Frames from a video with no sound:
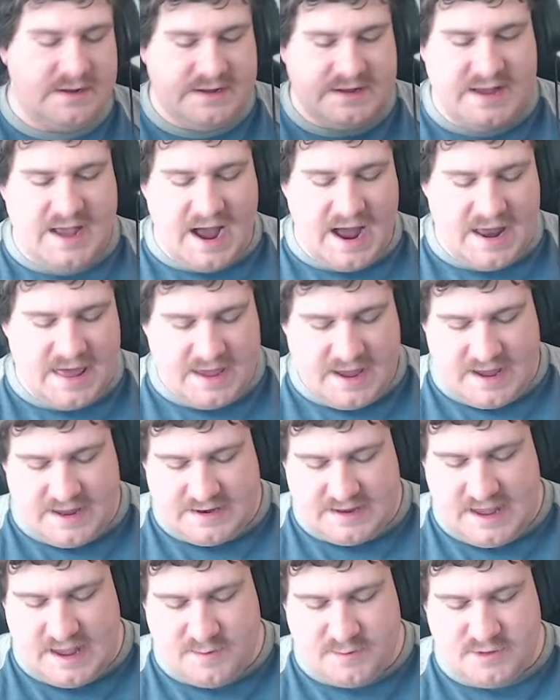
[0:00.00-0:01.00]
got it at
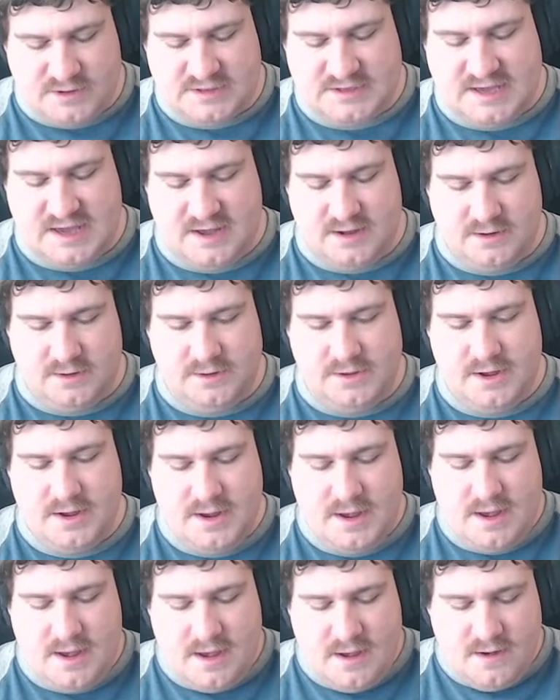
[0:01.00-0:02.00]
Gamers Guild
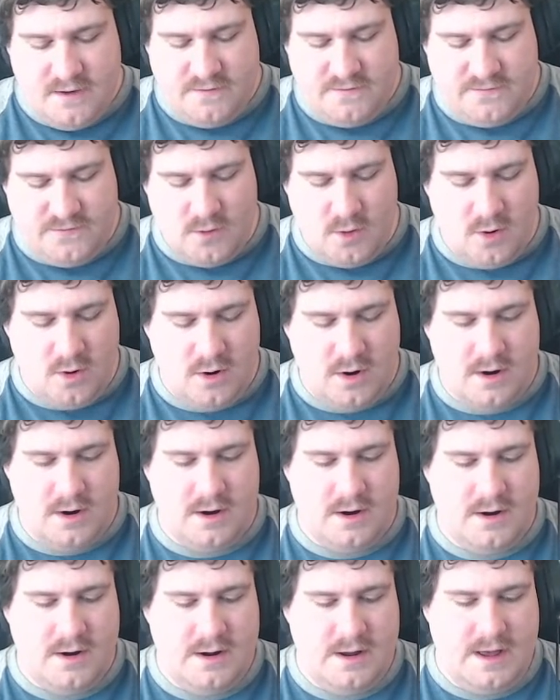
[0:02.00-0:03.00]

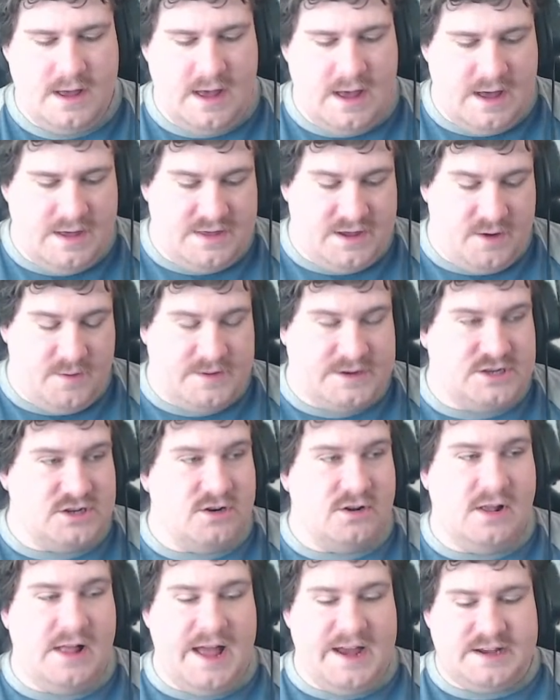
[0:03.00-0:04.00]
for the
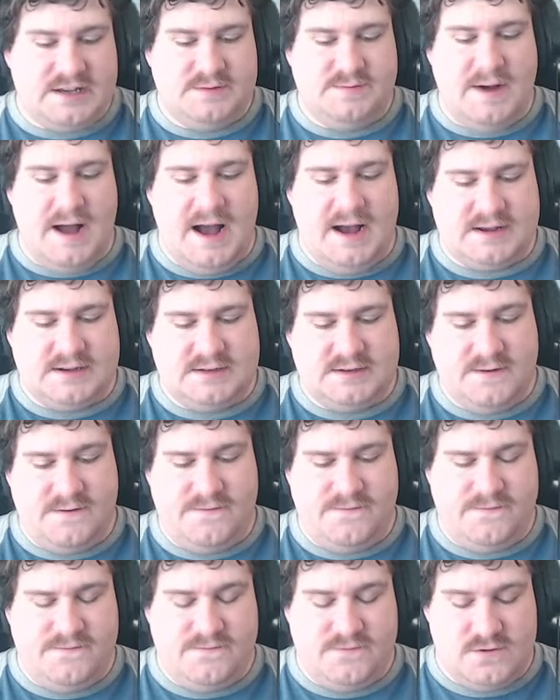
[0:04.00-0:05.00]
original Xbox
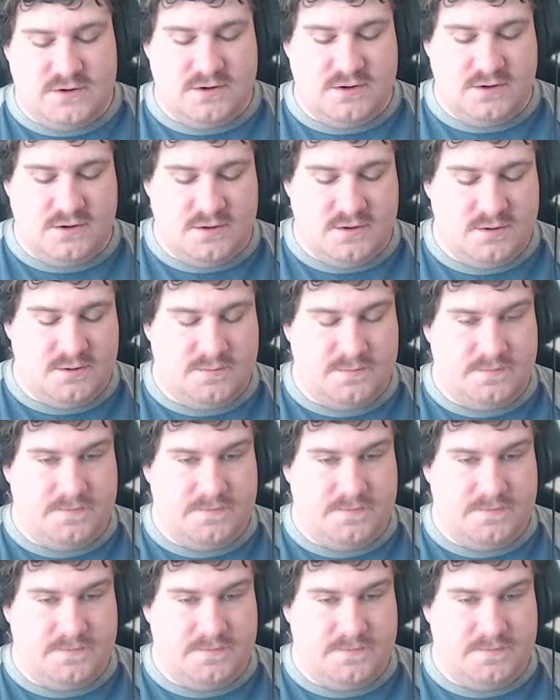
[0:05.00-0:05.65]
for